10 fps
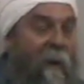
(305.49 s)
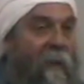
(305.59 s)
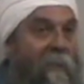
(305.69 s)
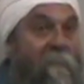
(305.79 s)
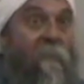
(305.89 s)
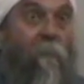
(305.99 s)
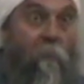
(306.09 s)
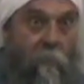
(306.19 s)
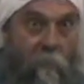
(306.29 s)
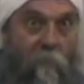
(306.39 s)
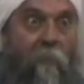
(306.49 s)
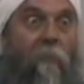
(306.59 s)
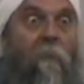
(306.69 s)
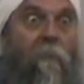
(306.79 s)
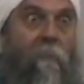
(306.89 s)
It's different.
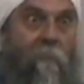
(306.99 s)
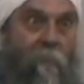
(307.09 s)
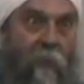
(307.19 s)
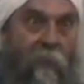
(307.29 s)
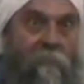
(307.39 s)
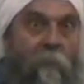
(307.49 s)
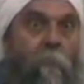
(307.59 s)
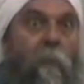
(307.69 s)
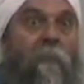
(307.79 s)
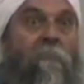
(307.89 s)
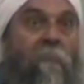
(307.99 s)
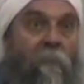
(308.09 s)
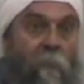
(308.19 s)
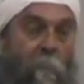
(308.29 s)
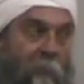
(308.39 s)
Different kinds of airplanes,
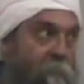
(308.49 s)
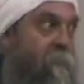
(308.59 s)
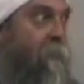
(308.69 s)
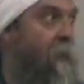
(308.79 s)
different amounts.